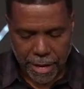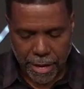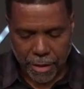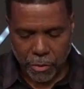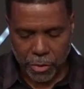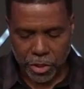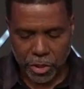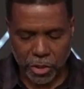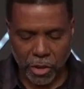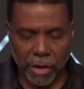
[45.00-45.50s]

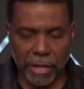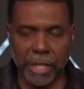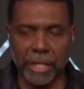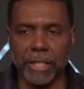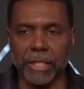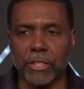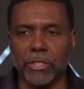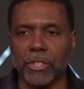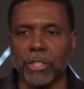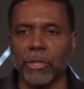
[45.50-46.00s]
we started
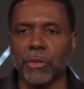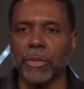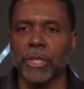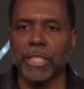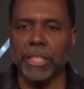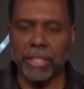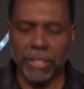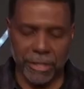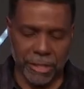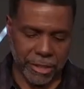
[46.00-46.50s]
this
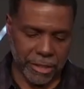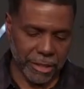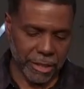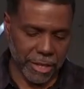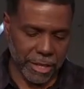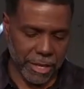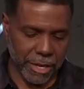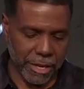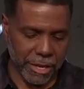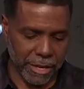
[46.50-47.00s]
series,
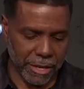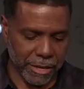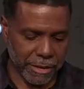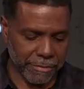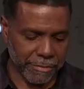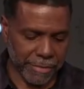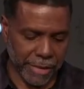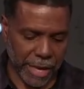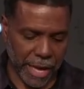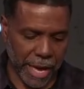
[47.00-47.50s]
uh,
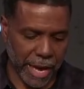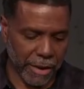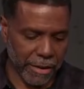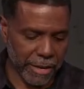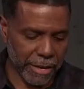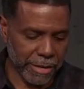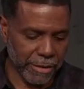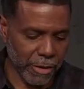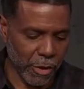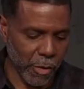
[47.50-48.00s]
I
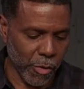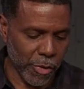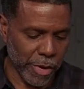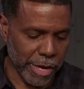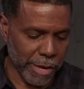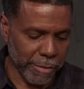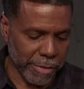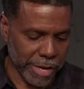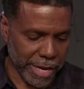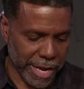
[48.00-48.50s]
don't even know
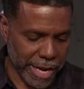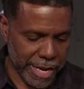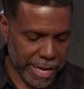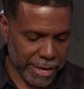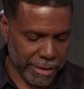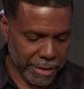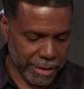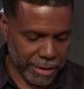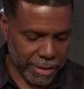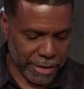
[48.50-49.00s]
when, but I
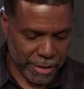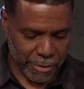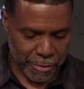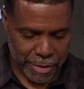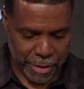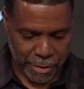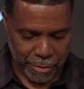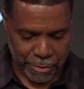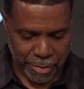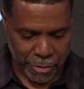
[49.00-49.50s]
ain't, you know,
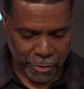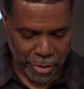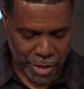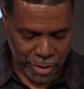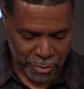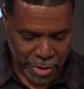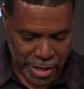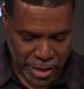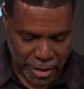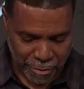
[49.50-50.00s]
but, but we,
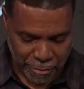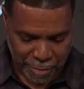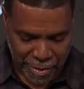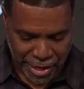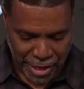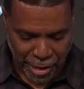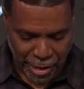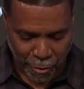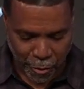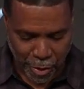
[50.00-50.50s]
we're going to
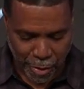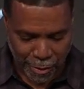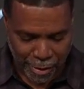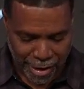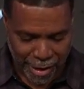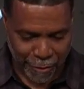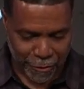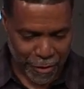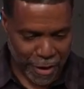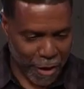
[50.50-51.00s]
pick up where we
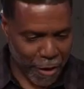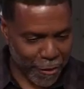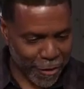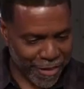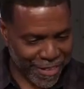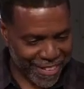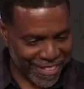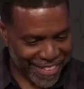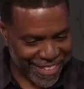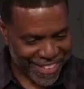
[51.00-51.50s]
left off,
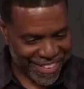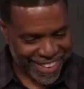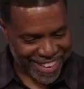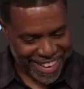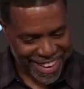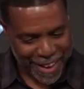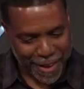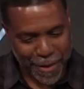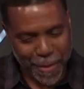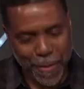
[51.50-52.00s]

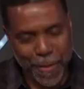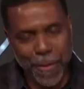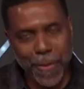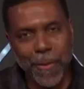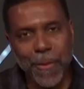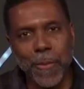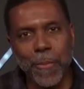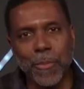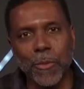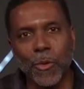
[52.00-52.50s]
okay?
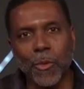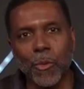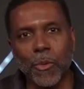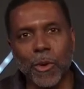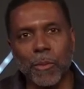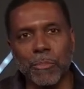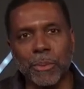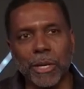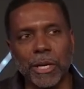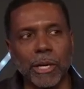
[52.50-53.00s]

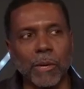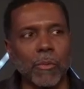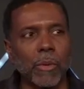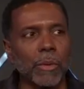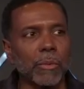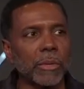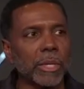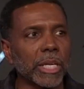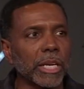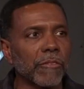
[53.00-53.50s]
We'll pick up
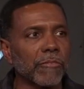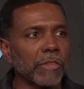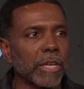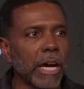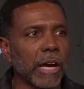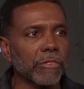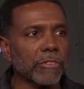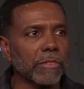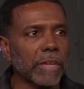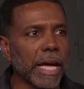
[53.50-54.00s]
where we left
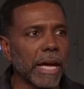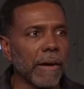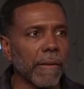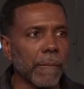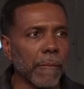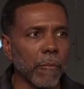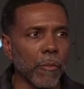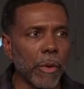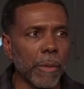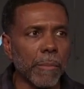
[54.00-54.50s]
off.
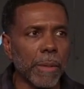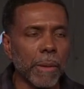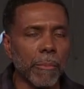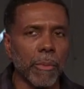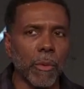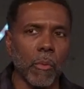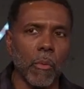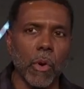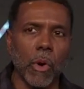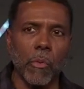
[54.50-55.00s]
Now,
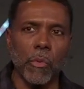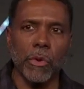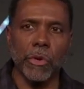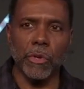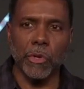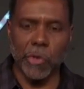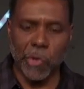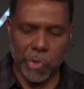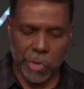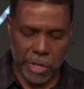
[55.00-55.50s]
remember what we're
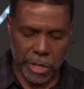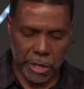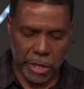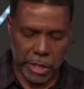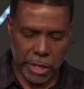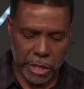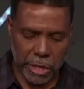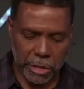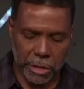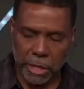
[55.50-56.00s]
doing
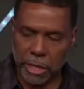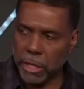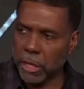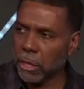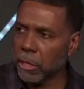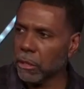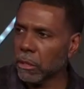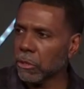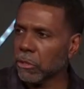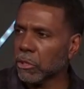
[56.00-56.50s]
in,
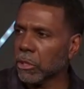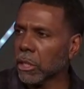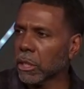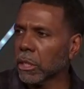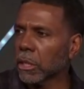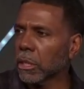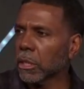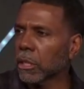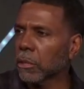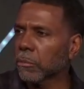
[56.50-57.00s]
in the
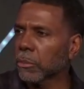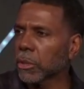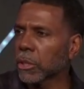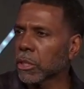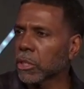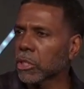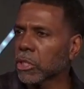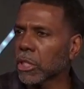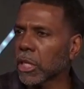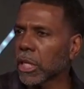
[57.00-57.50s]
study of the
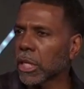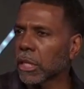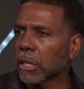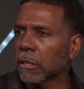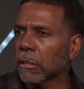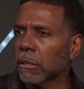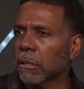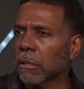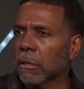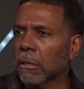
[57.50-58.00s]
book of
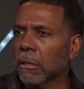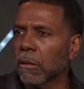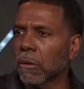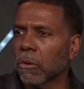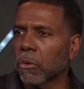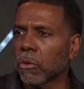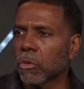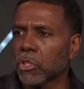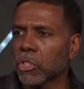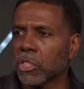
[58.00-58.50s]
John.
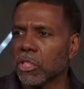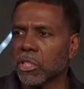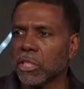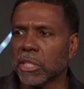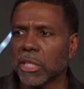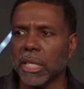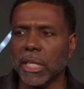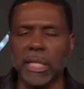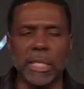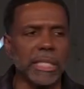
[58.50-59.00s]
We're just
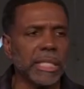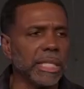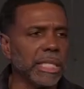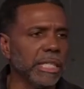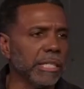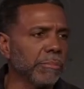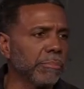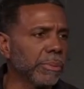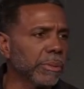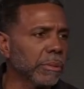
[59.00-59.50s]
digging
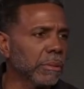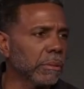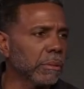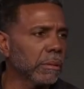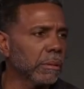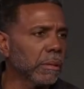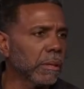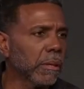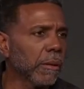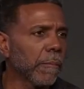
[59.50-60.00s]
deep.
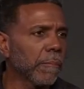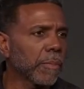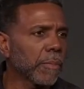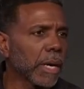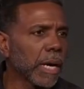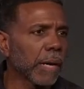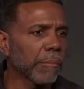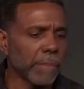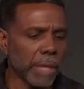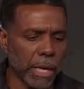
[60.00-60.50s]

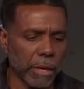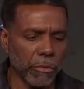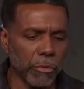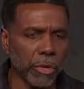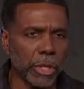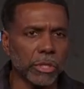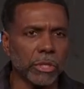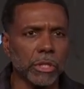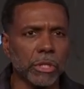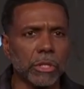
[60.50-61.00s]
I'm not
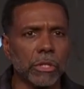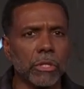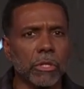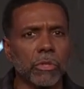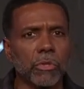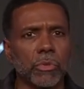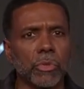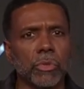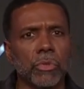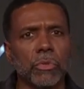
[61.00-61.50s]
rushing
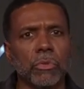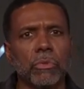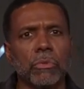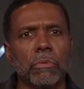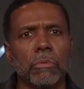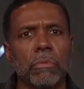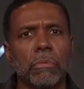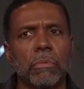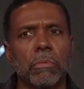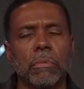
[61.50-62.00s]

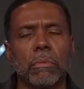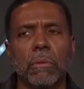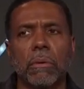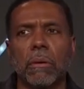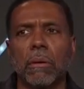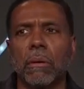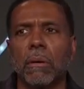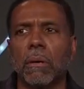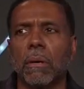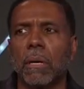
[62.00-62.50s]
through
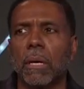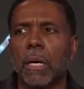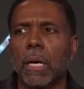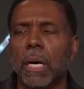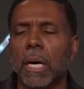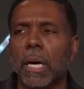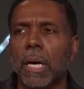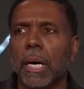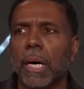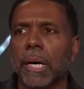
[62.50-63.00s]

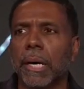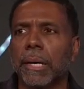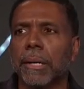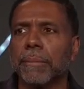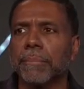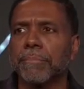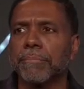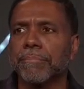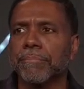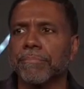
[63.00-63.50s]

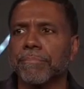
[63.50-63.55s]
um,